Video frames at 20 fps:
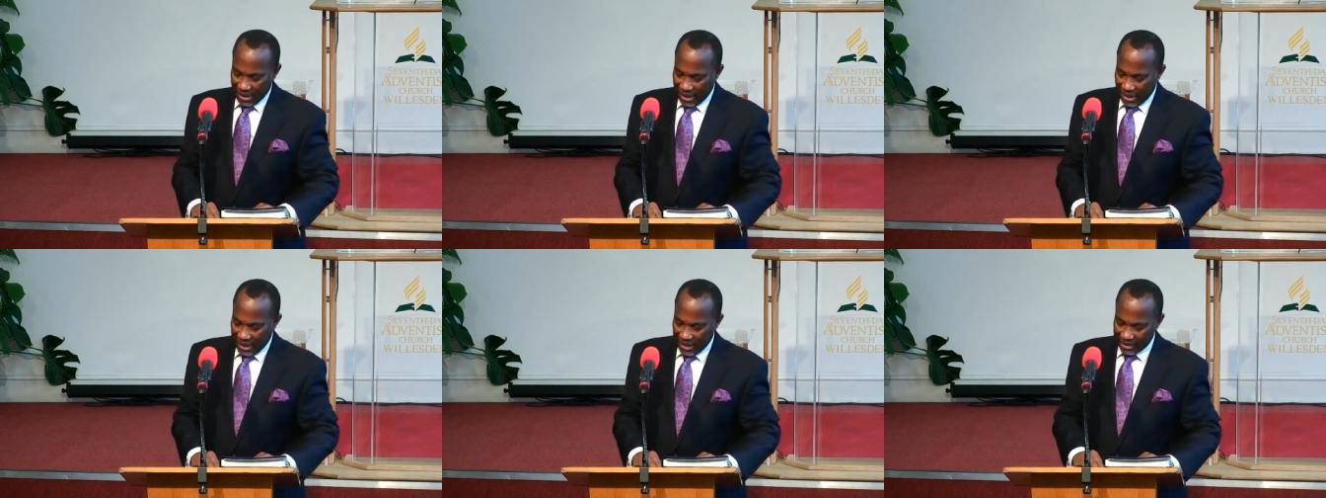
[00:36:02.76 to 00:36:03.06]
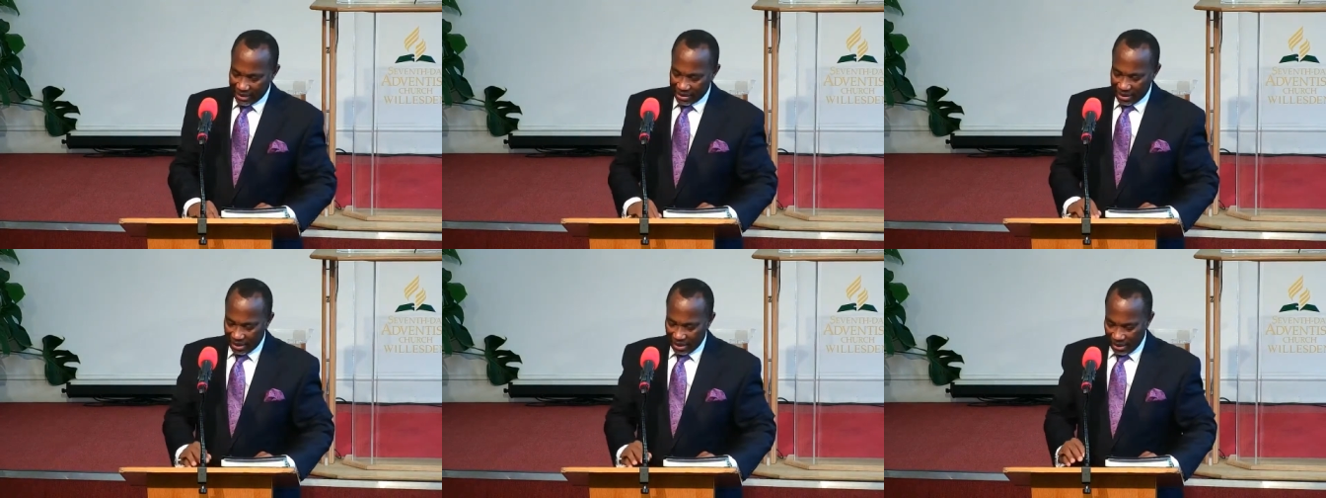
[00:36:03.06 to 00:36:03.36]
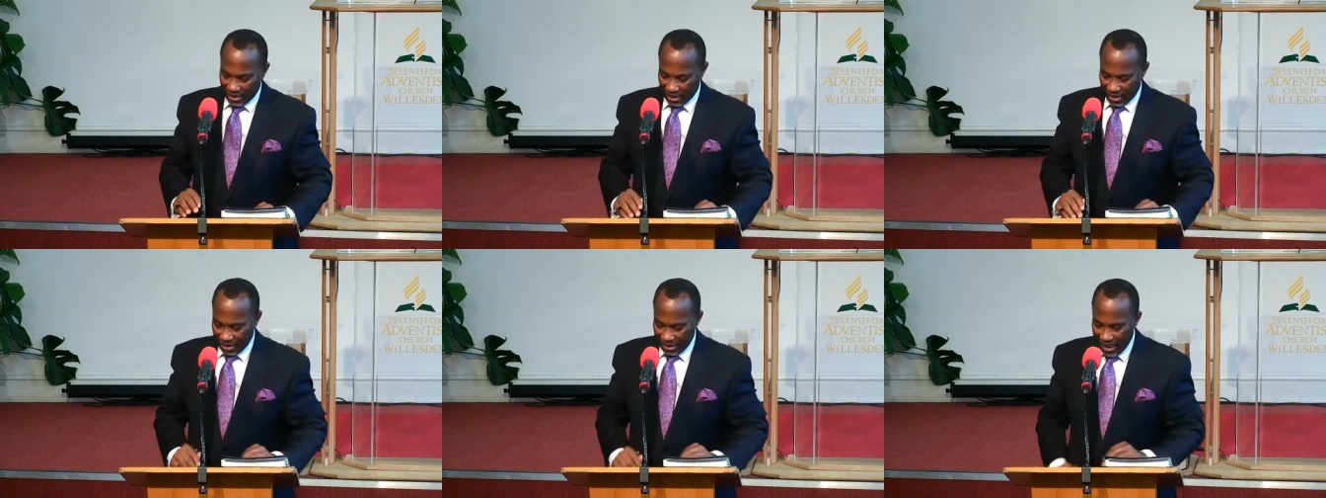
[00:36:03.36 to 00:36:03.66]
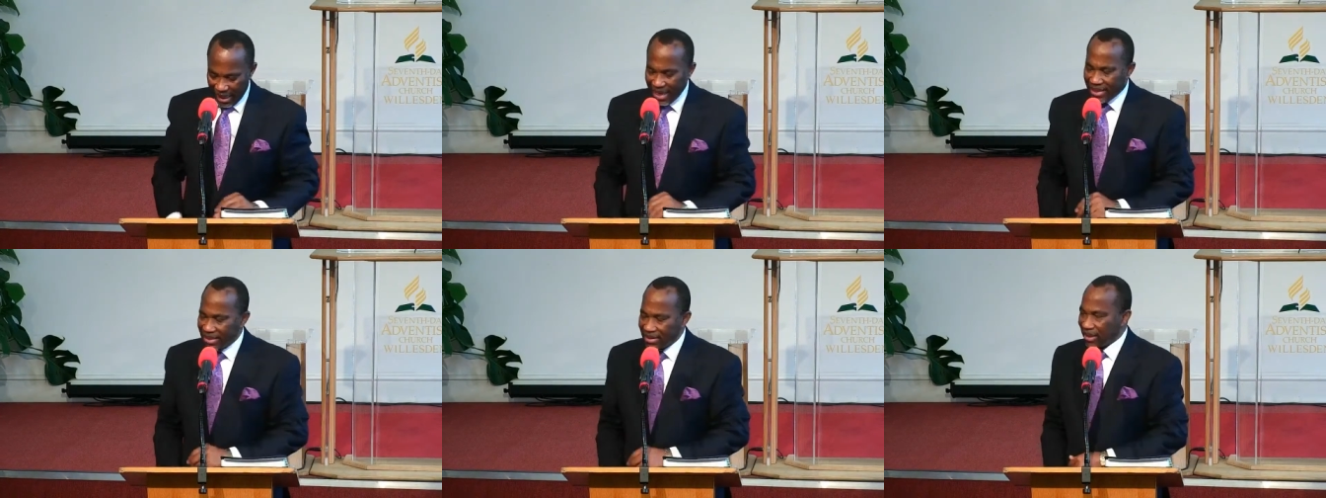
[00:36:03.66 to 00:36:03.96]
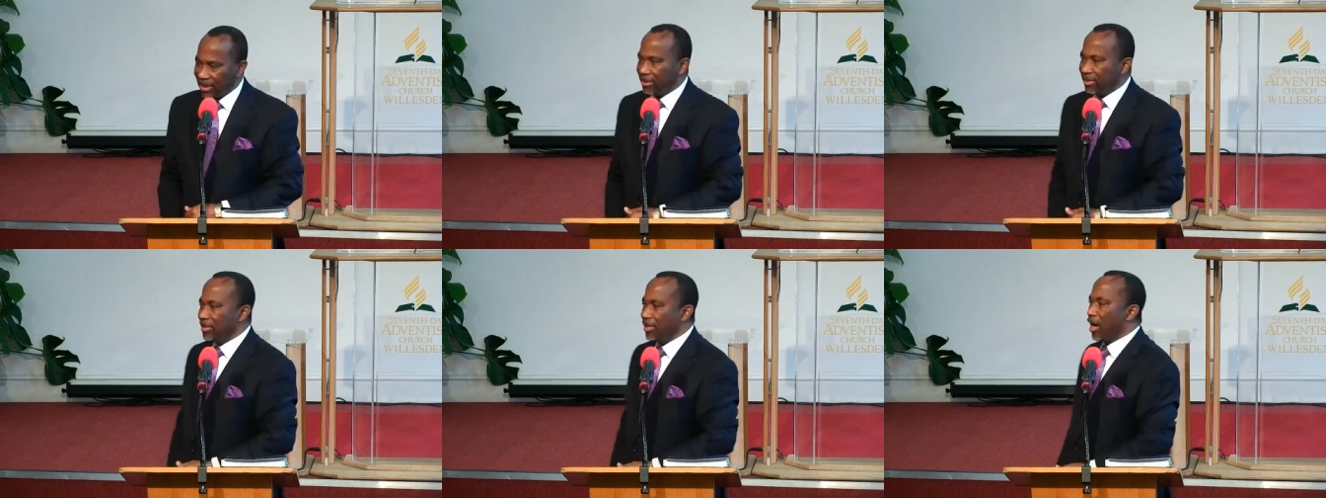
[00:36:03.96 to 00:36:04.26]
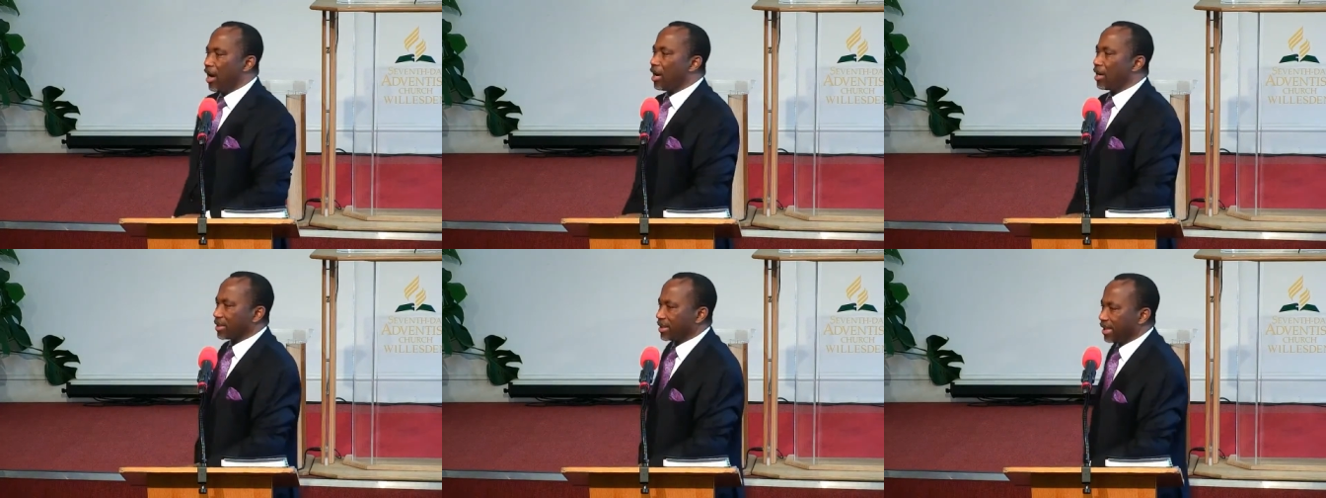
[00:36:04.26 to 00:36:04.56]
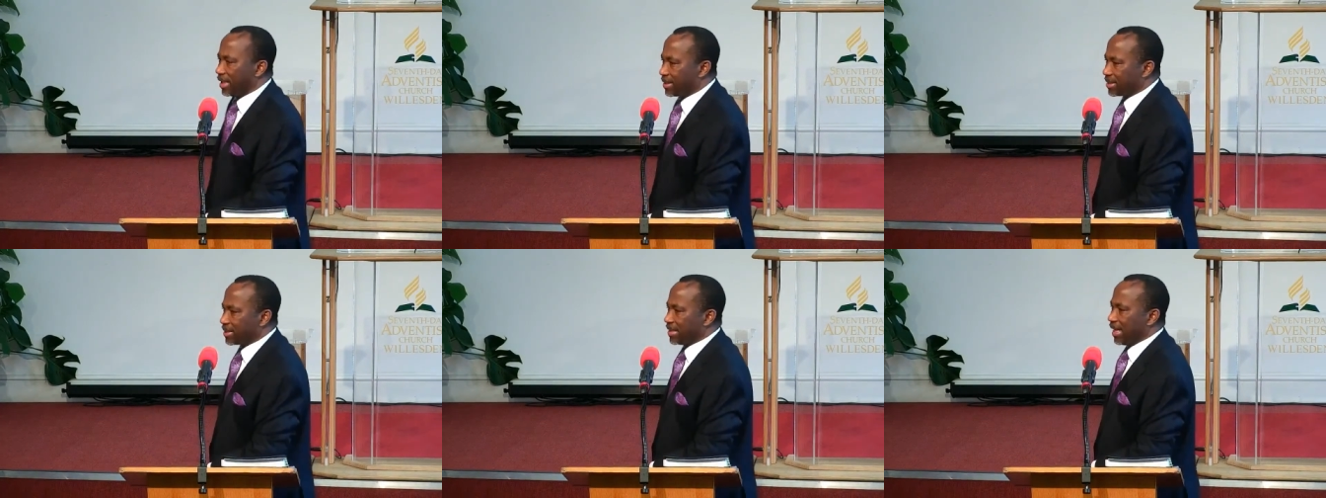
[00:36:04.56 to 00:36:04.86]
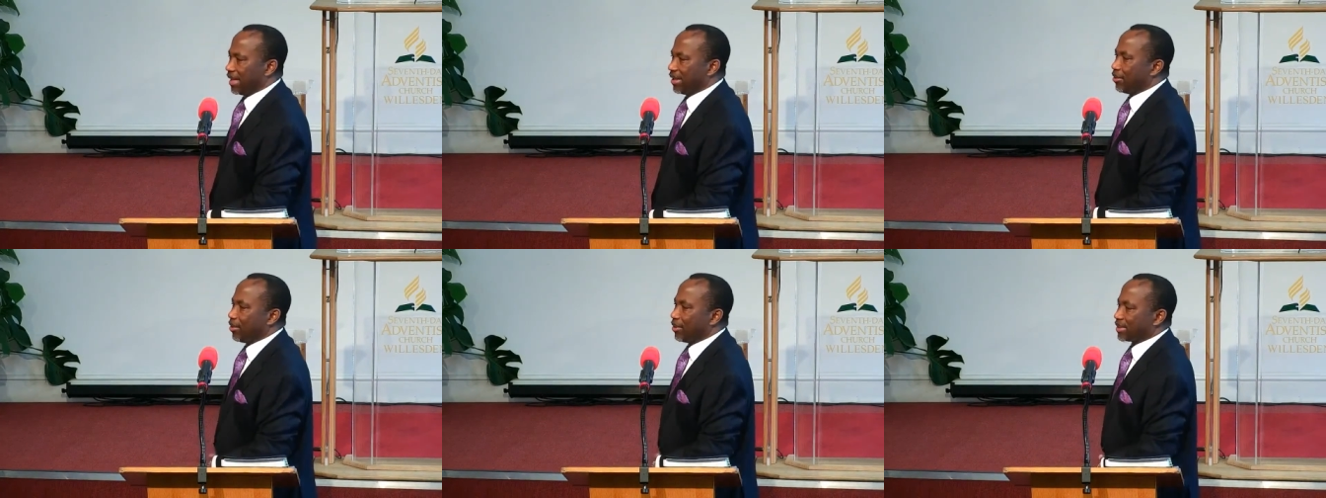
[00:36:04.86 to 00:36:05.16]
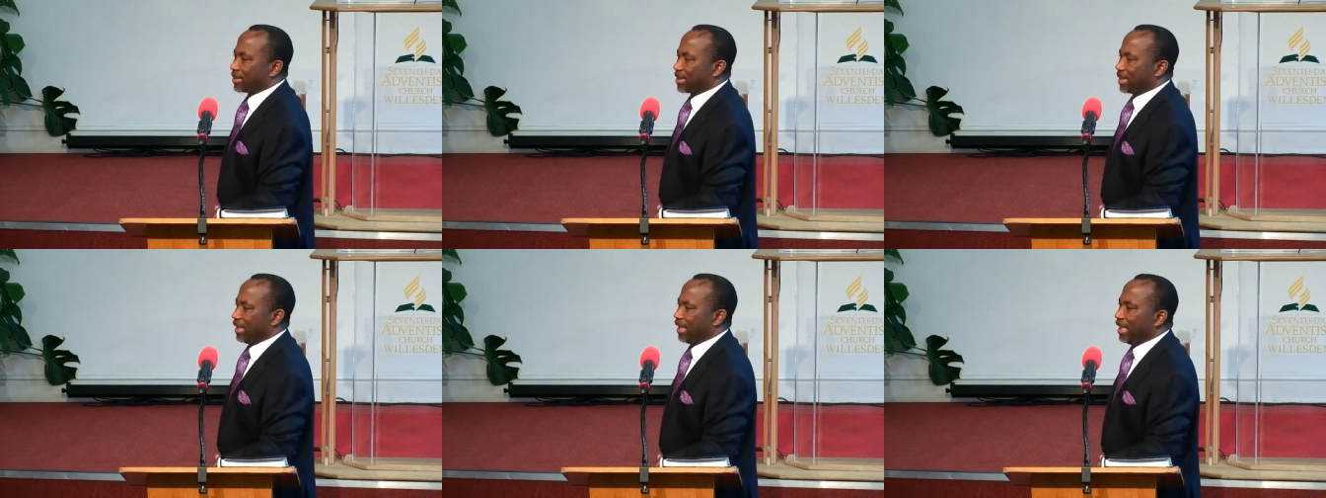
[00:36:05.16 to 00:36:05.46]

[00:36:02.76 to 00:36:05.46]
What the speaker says: And light and darkness cannot